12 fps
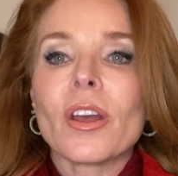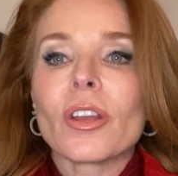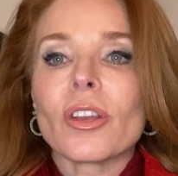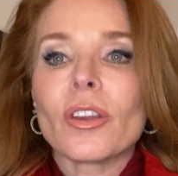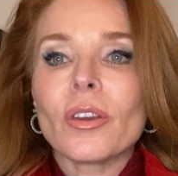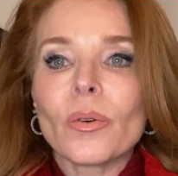
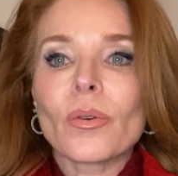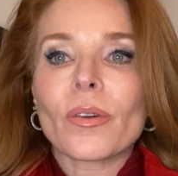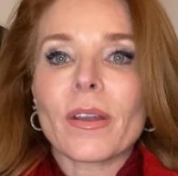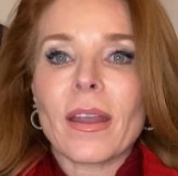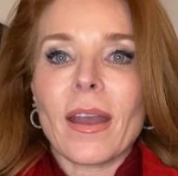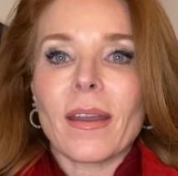You
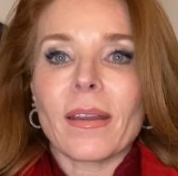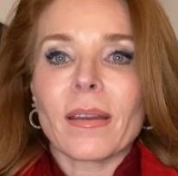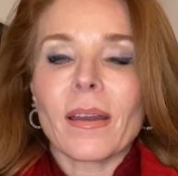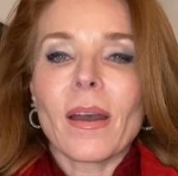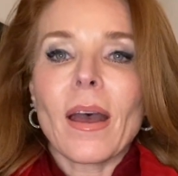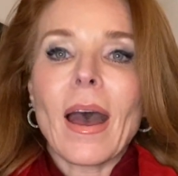create
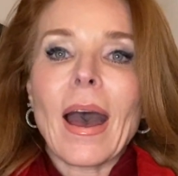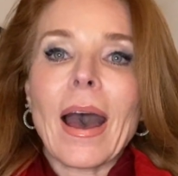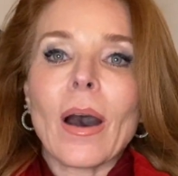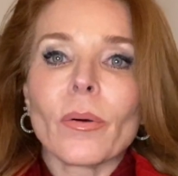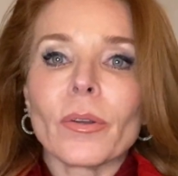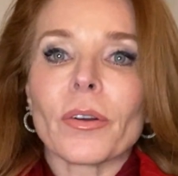
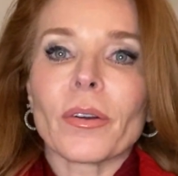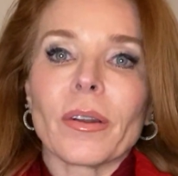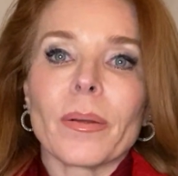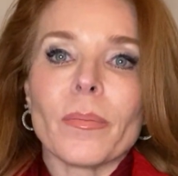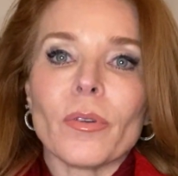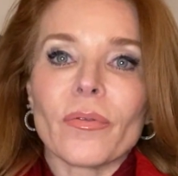how you're going
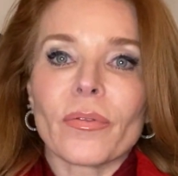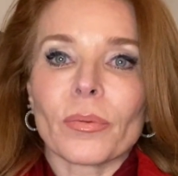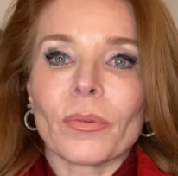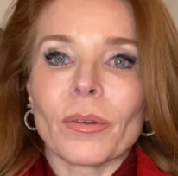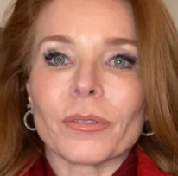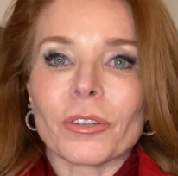to move
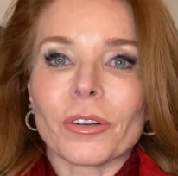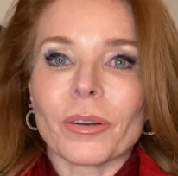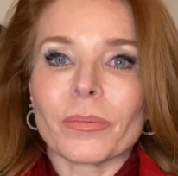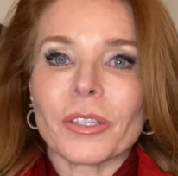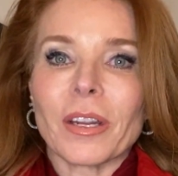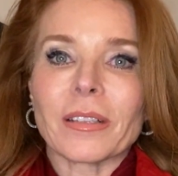through those
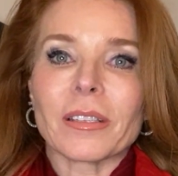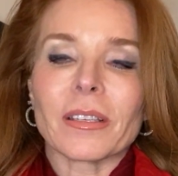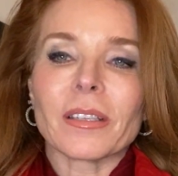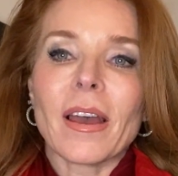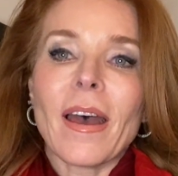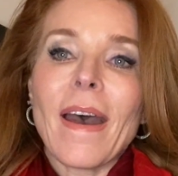
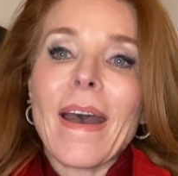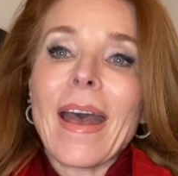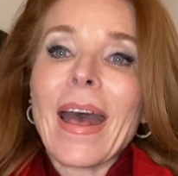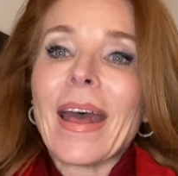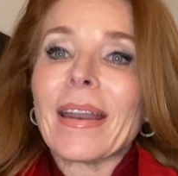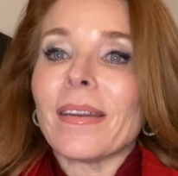circumstances
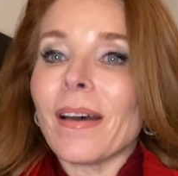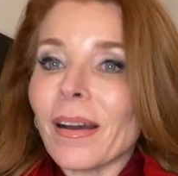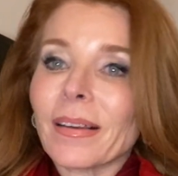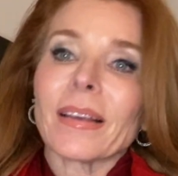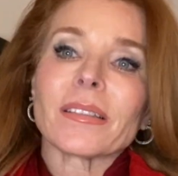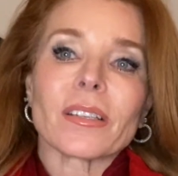and
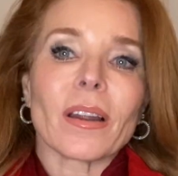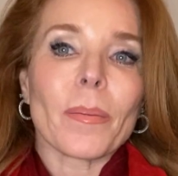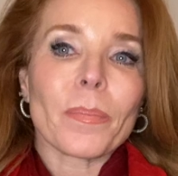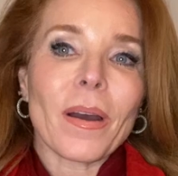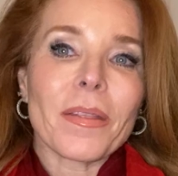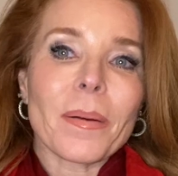not get
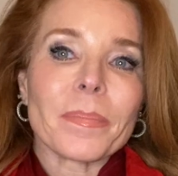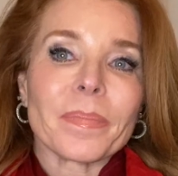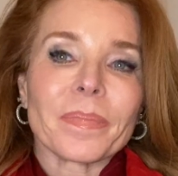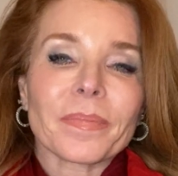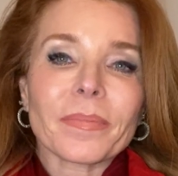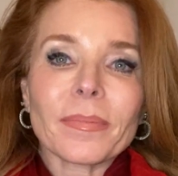stopped by them.
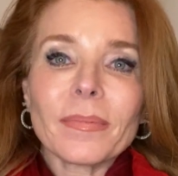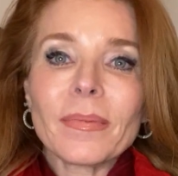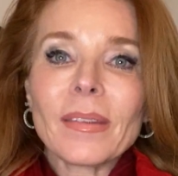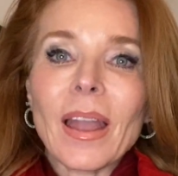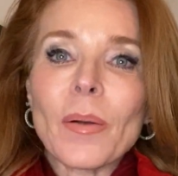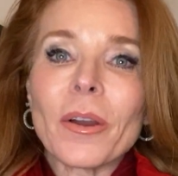
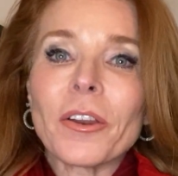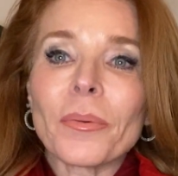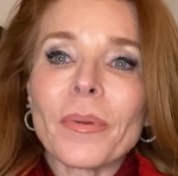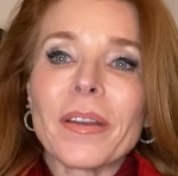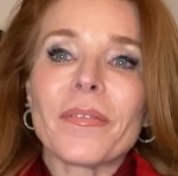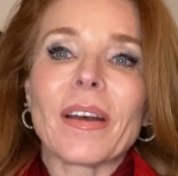And when you're
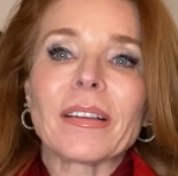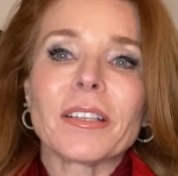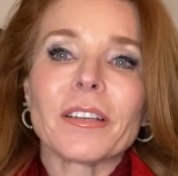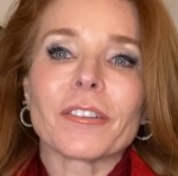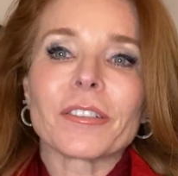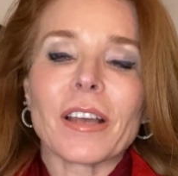
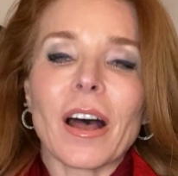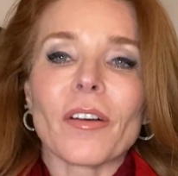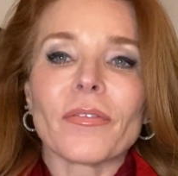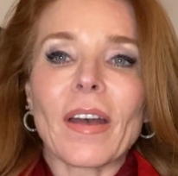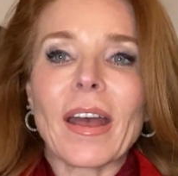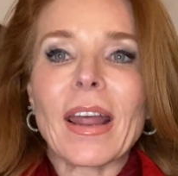reinventing
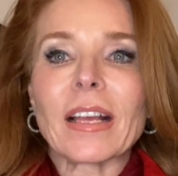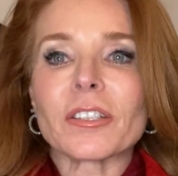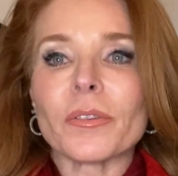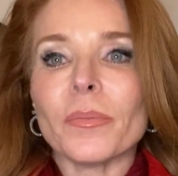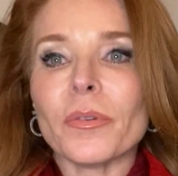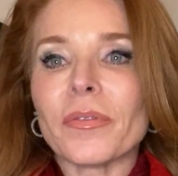yourself and as
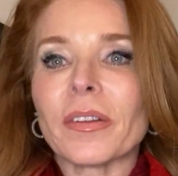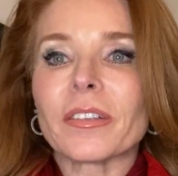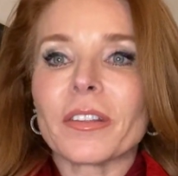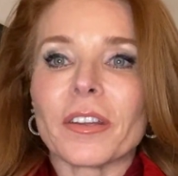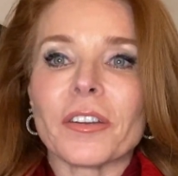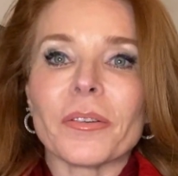you move
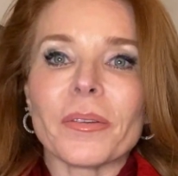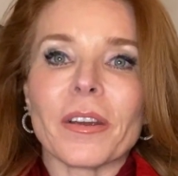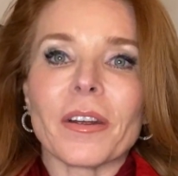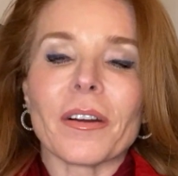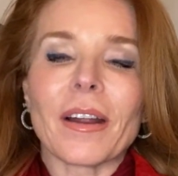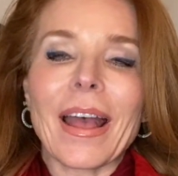into the new
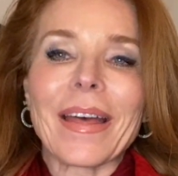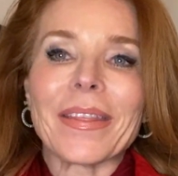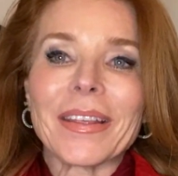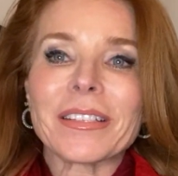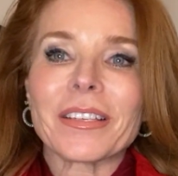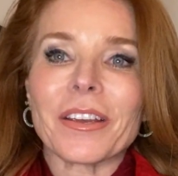year and
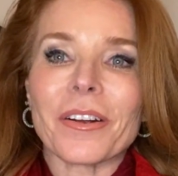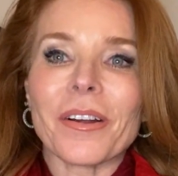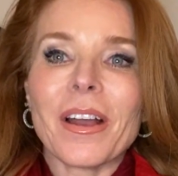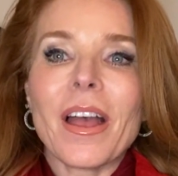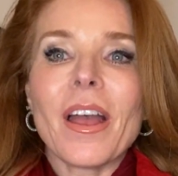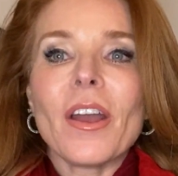this year,
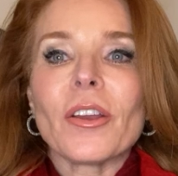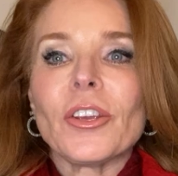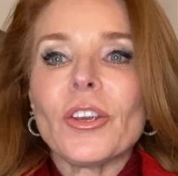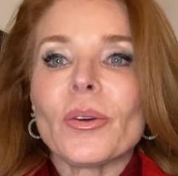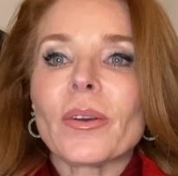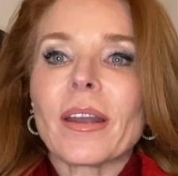
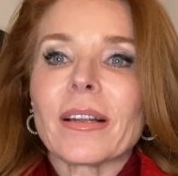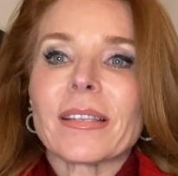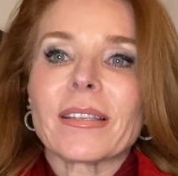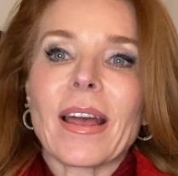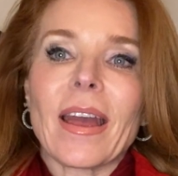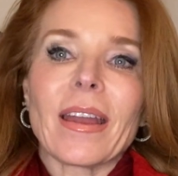you get a
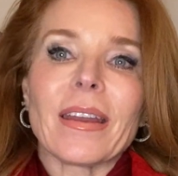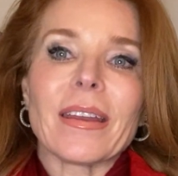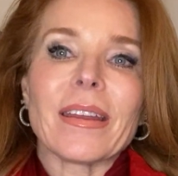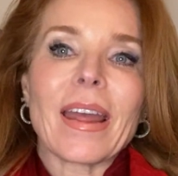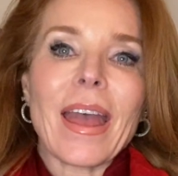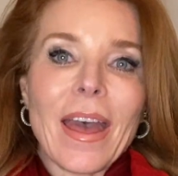say
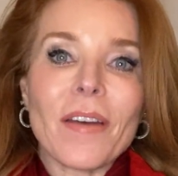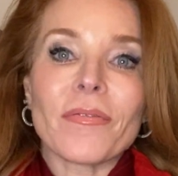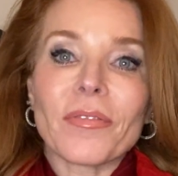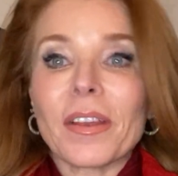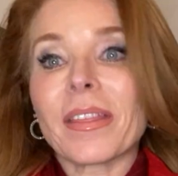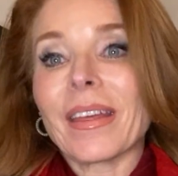in
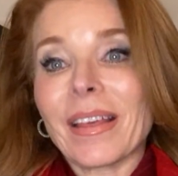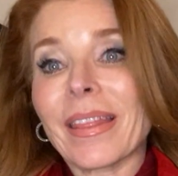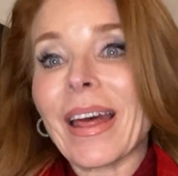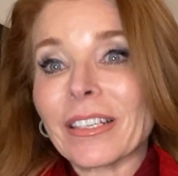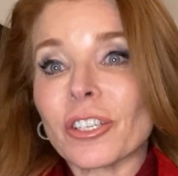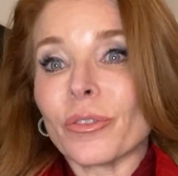everything
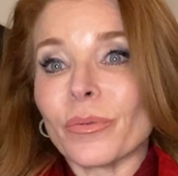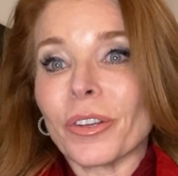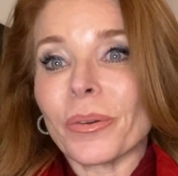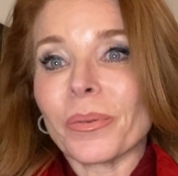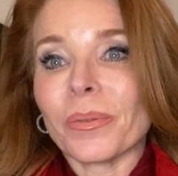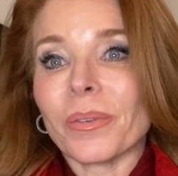that you do.